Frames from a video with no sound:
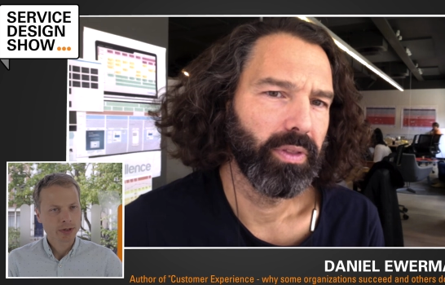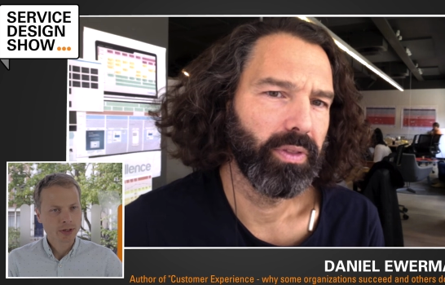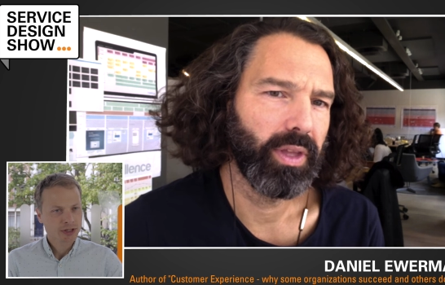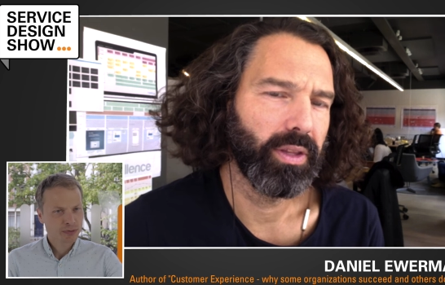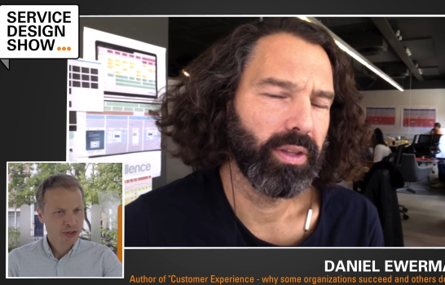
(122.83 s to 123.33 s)
Speaker 1: the
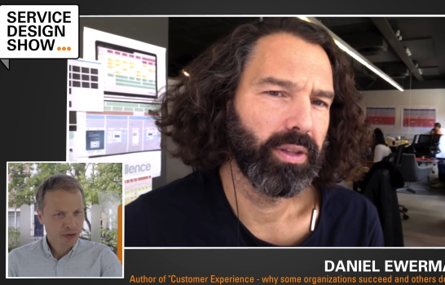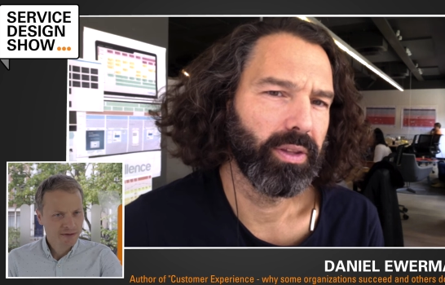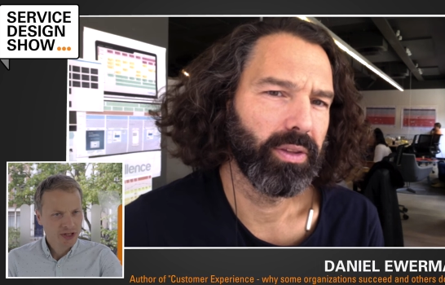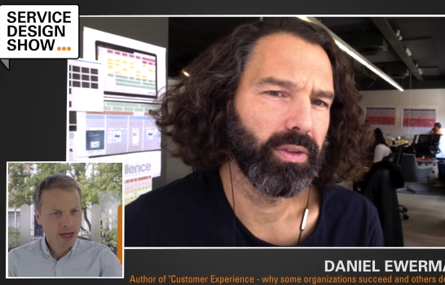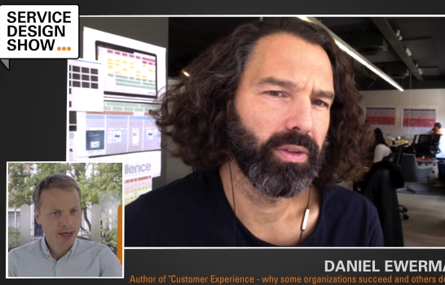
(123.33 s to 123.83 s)
customers they,
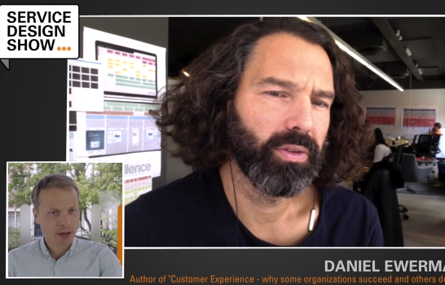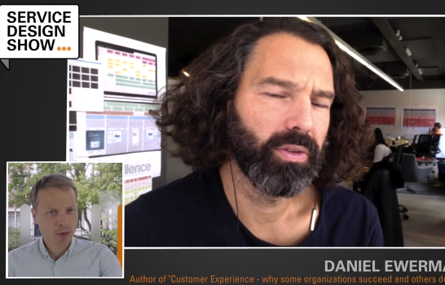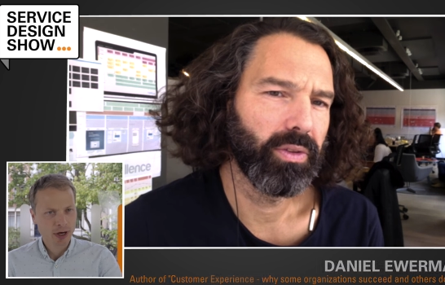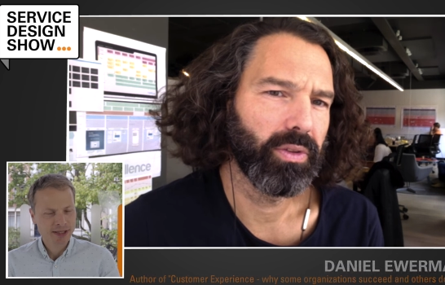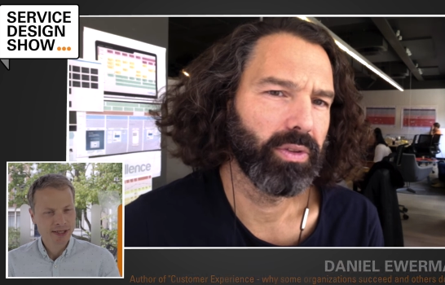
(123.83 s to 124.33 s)
of Scania
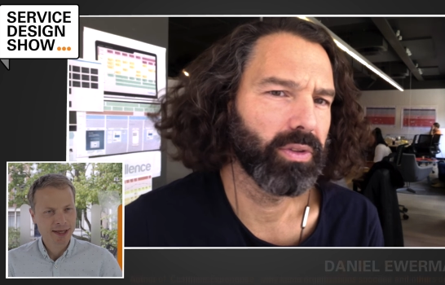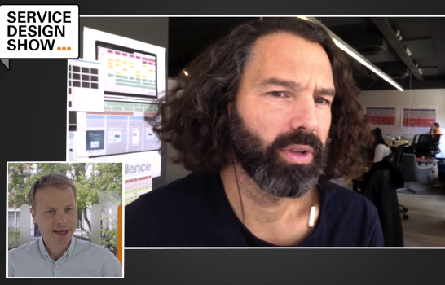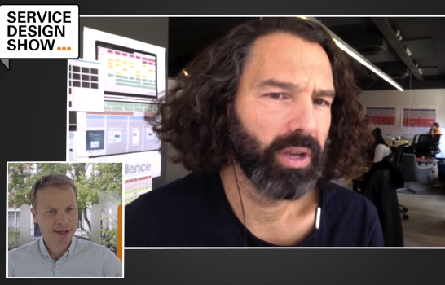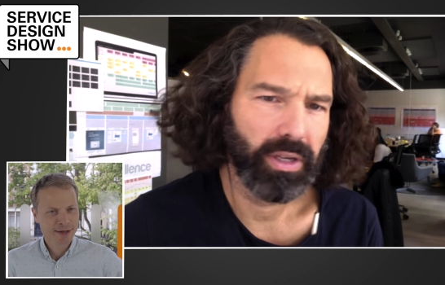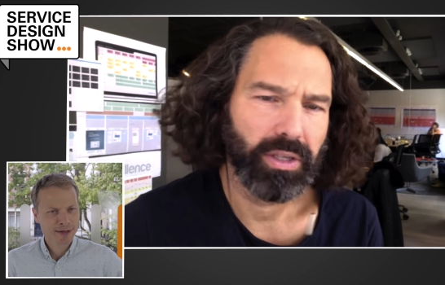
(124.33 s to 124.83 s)
were asking
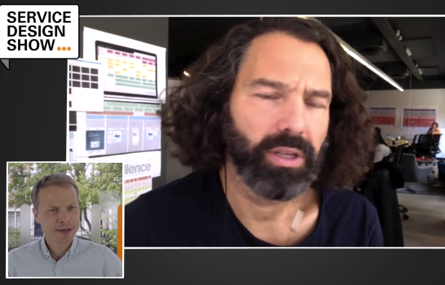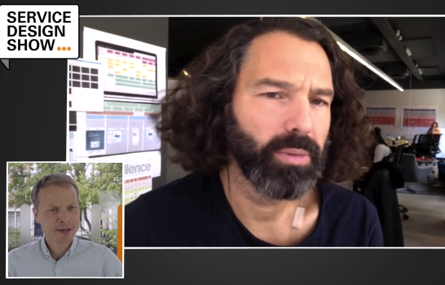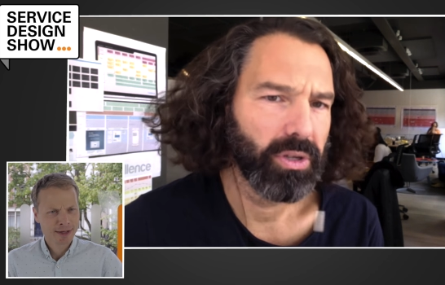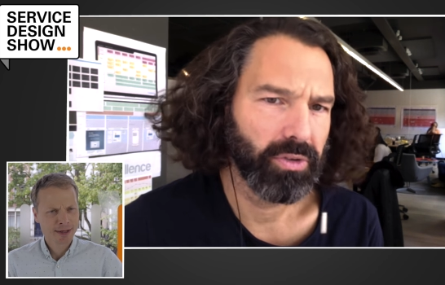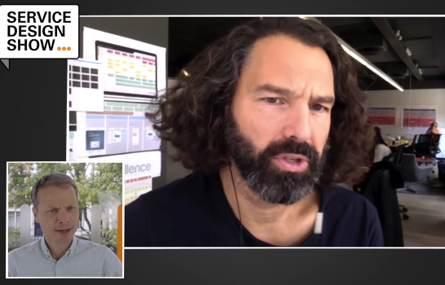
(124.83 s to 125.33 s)
that.
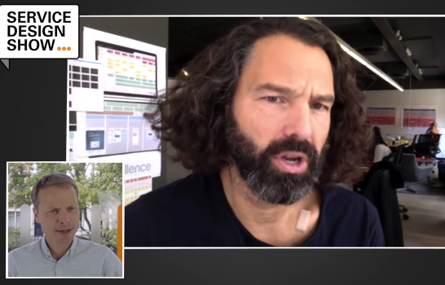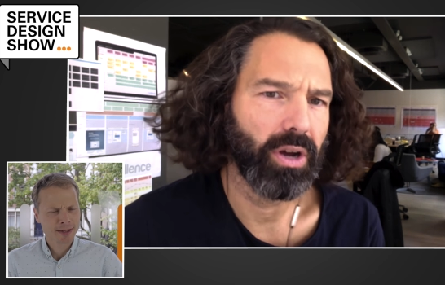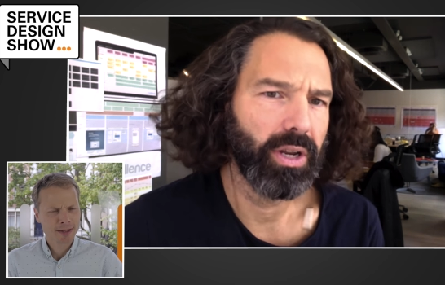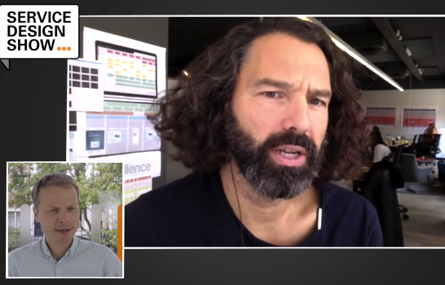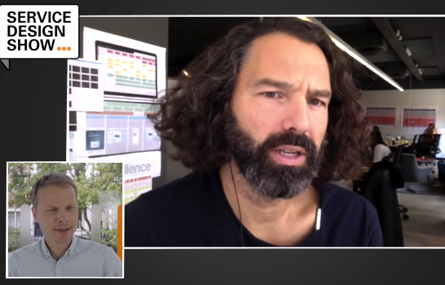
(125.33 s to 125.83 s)
Customers
Speaker 2: of yeah.
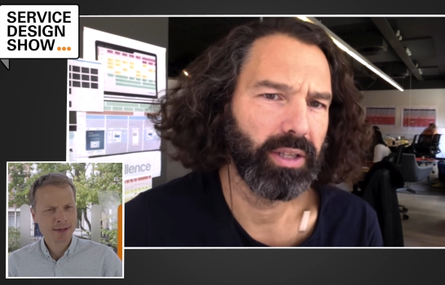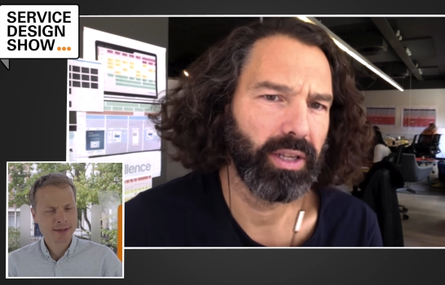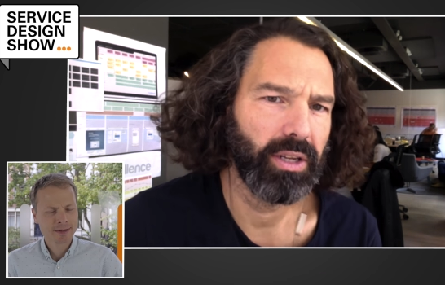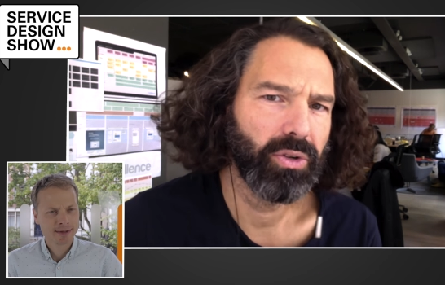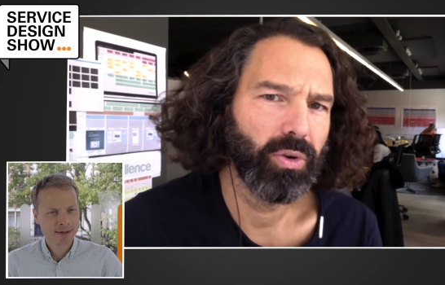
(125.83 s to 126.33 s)
Scania
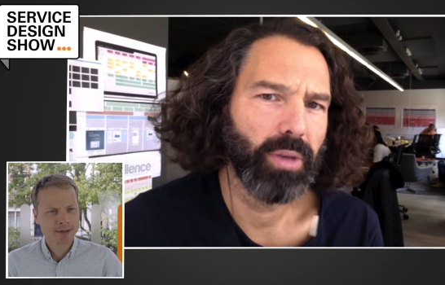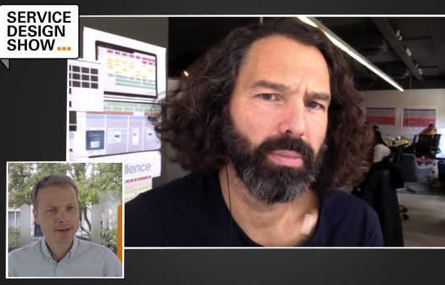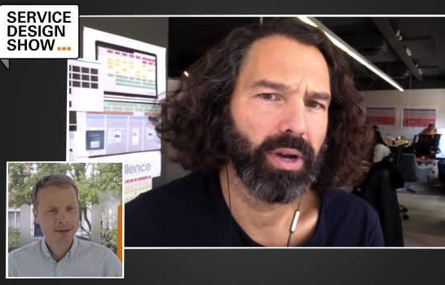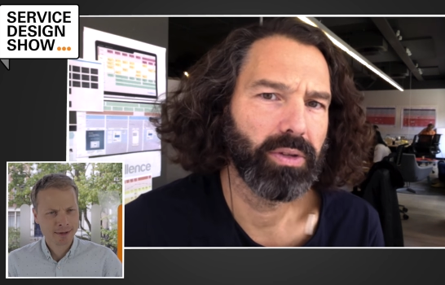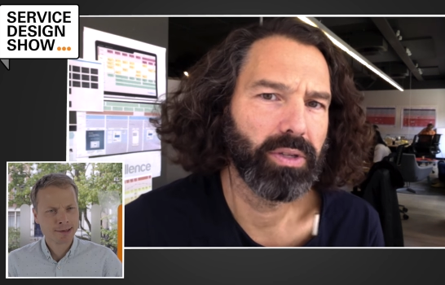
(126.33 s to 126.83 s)
didn't talk
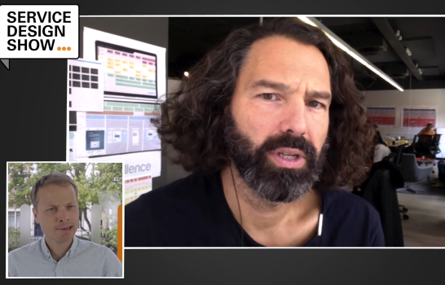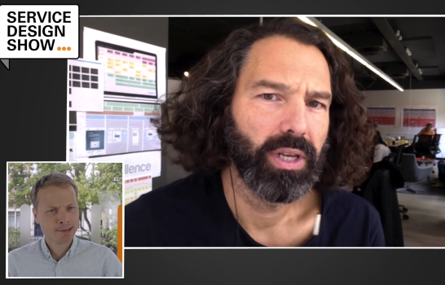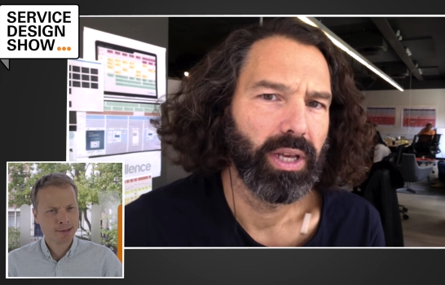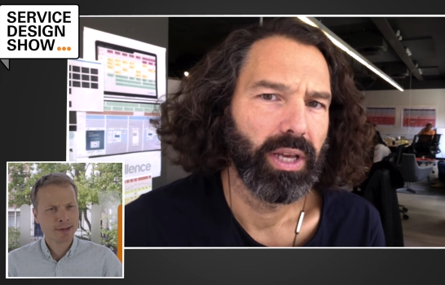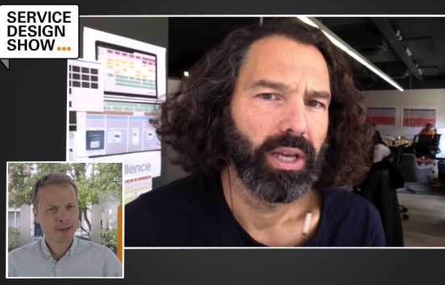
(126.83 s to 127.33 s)
about
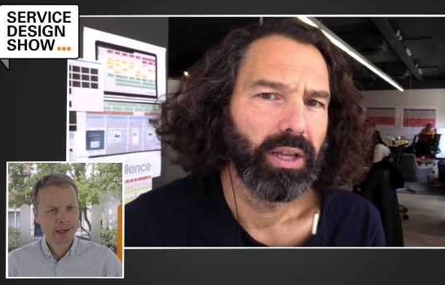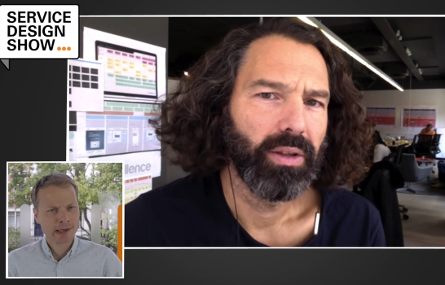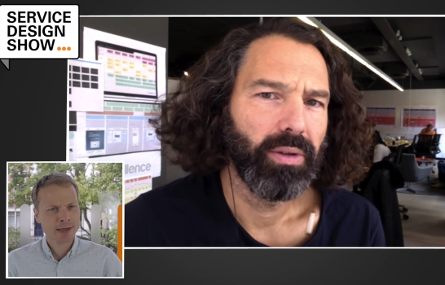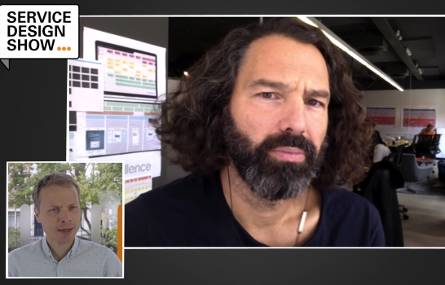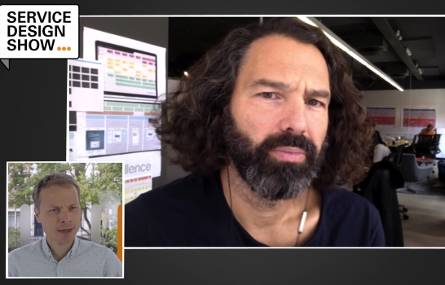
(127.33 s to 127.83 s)

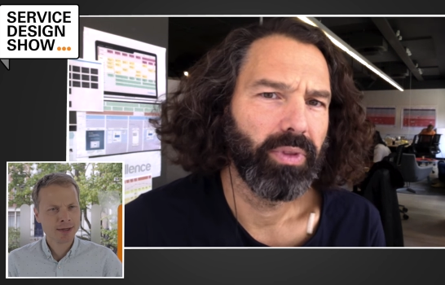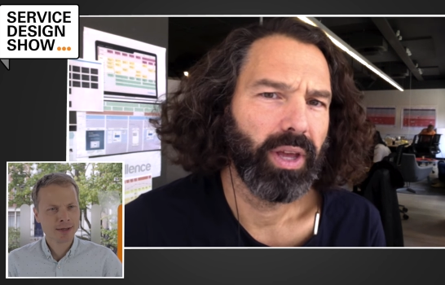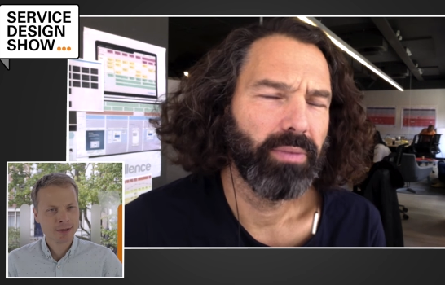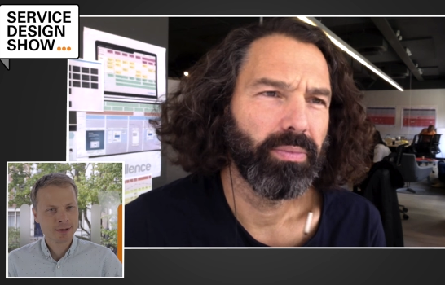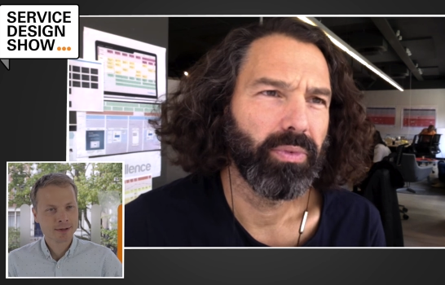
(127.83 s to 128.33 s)

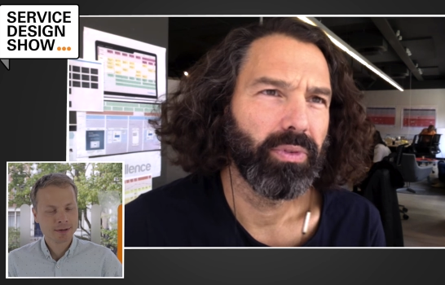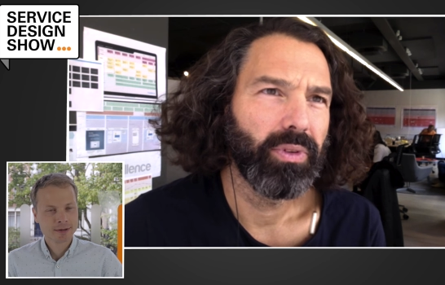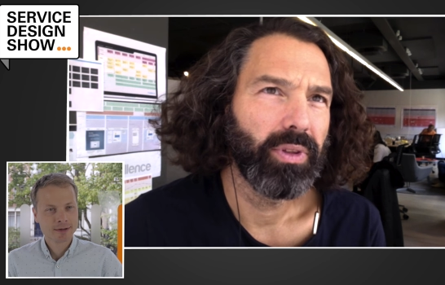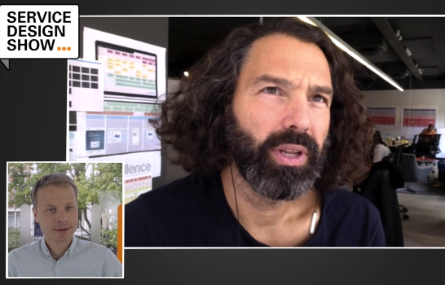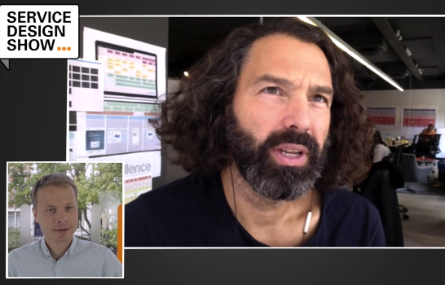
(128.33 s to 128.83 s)
they
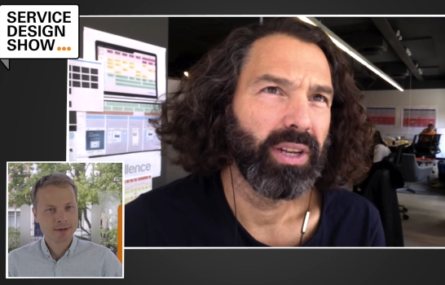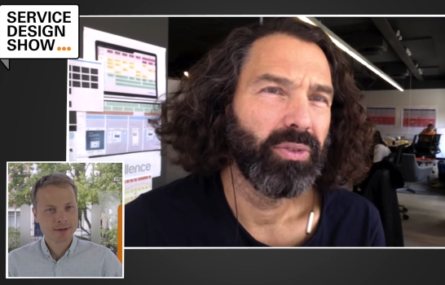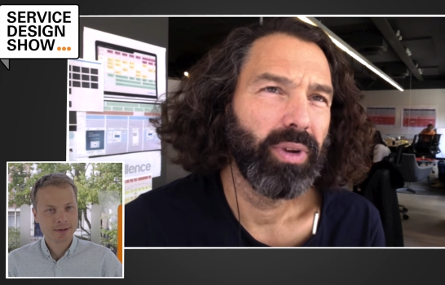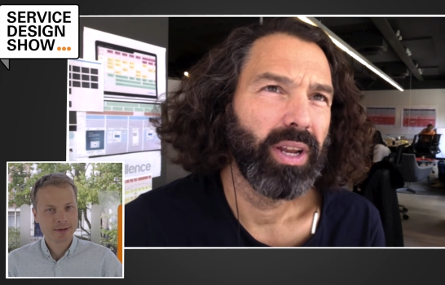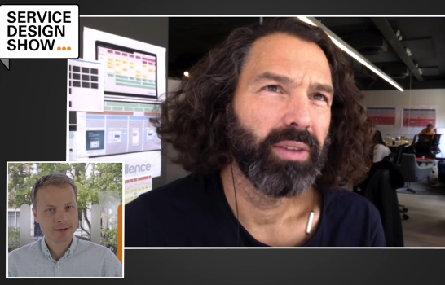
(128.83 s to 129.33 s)
they
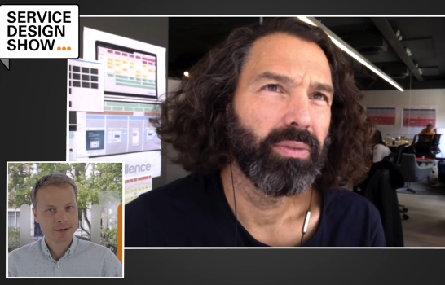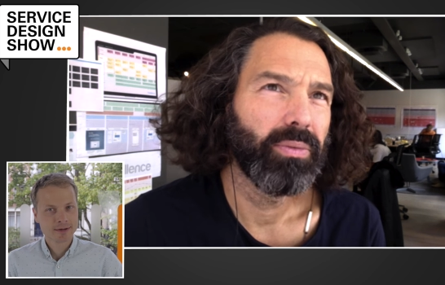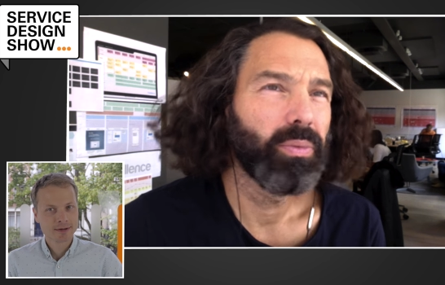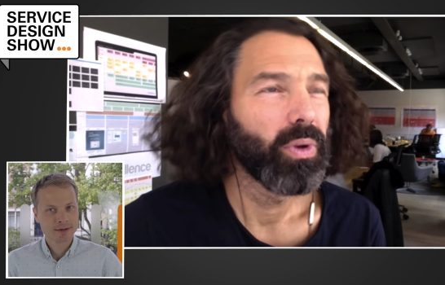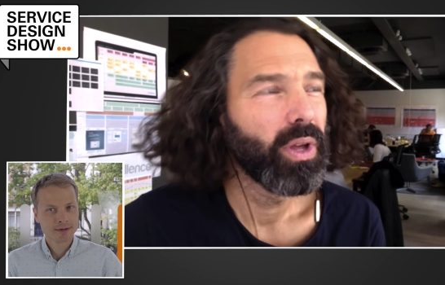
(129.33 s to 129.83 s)
didn't really
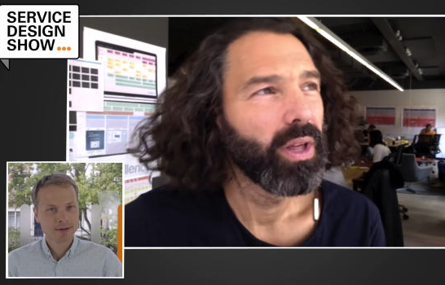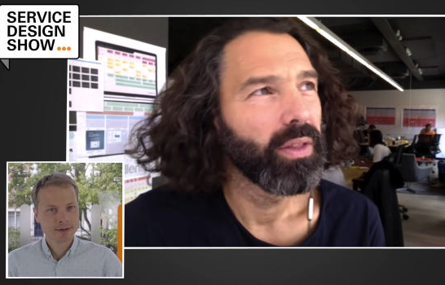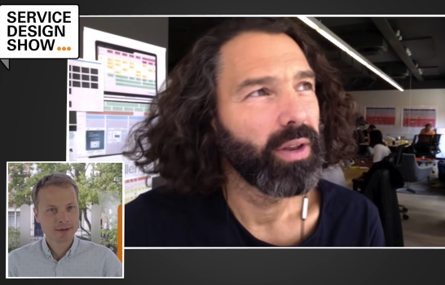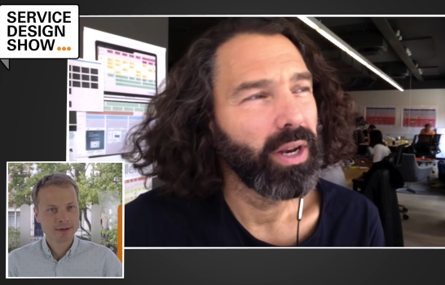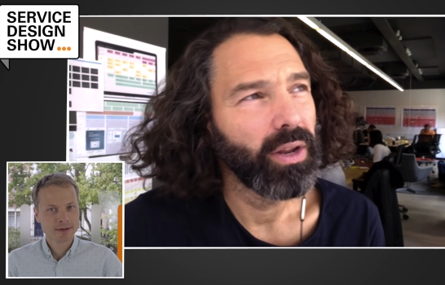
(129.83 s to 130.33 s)

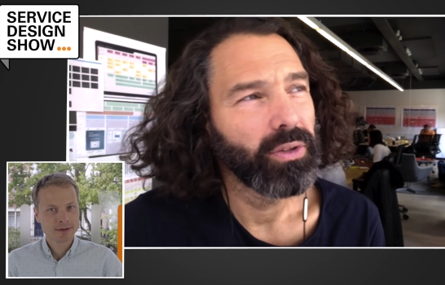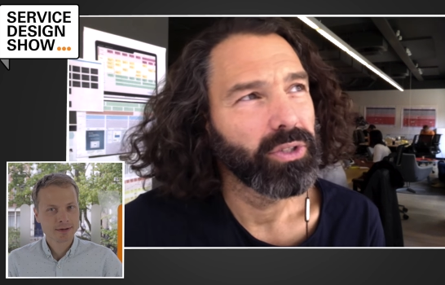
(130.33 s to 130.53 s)
they didn't